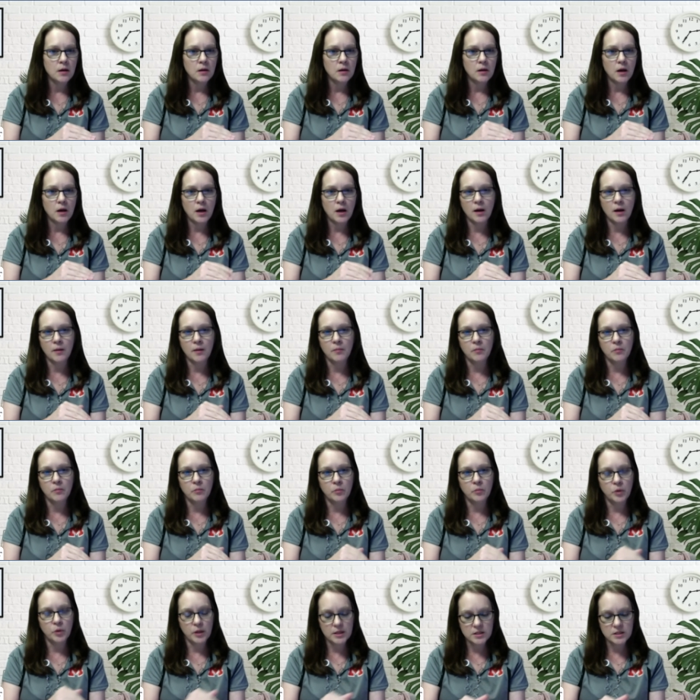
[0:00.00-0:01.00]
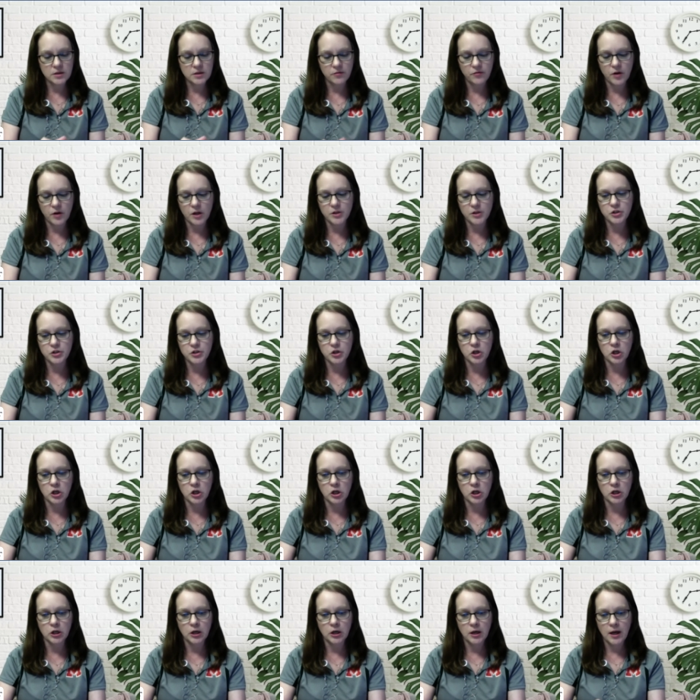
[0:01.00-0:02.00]
um, Melissa
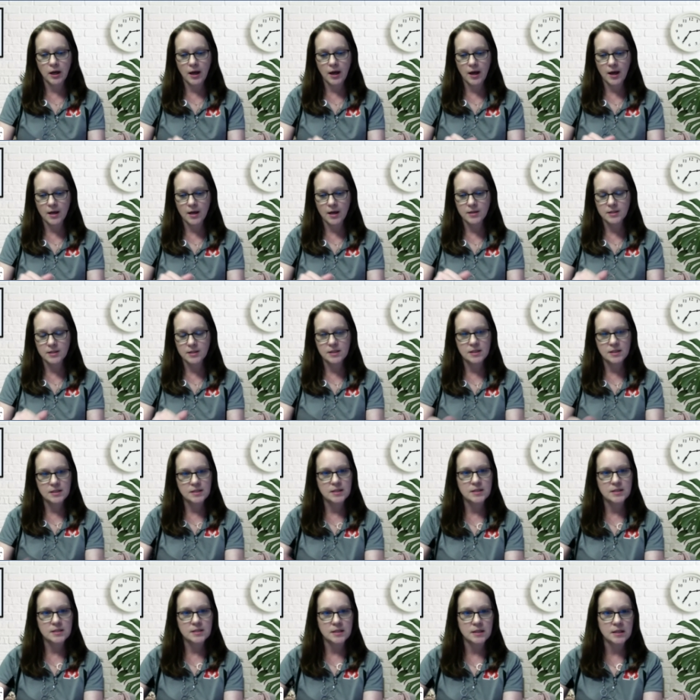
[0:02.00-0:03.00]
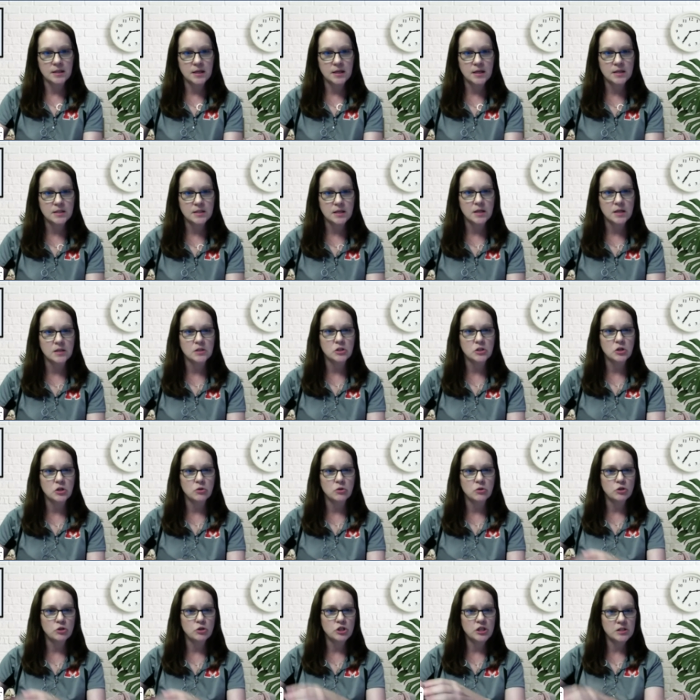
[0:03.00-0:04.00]
Foster has this, this, and this, and so
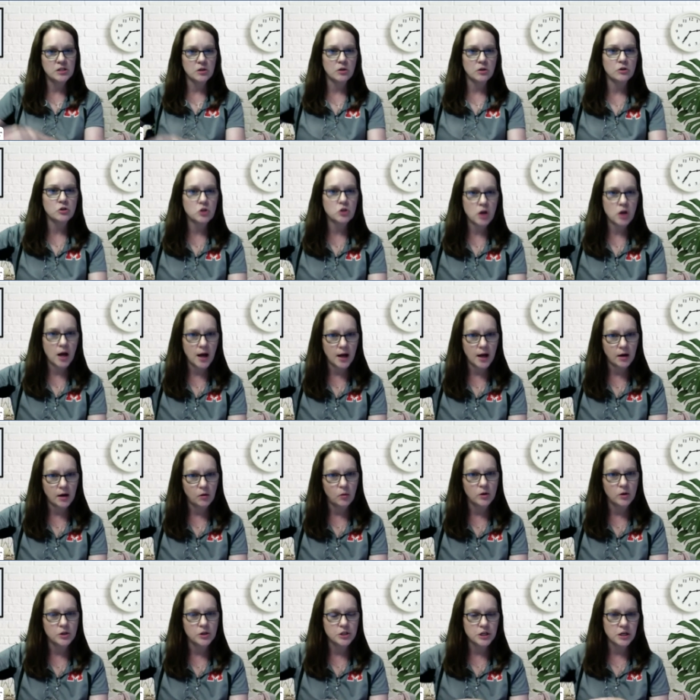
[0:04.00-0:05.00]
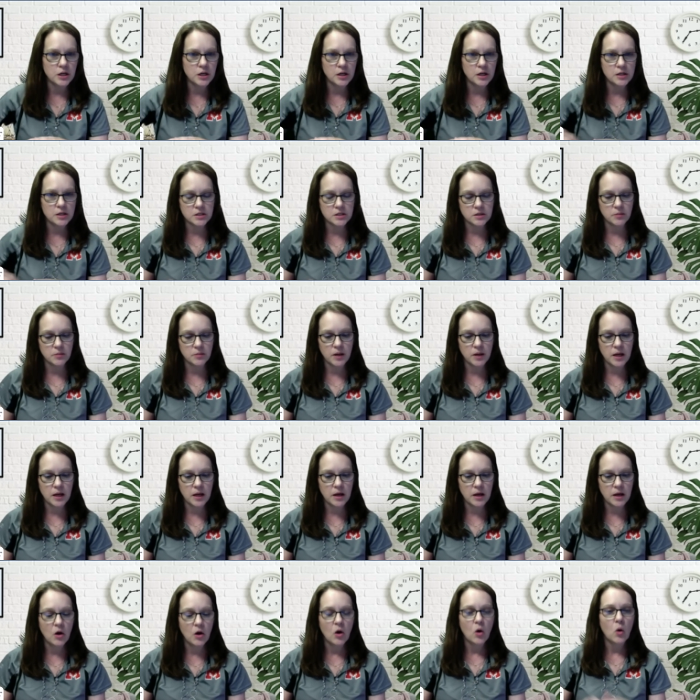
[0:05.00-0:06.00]
she's on track where she needs to be,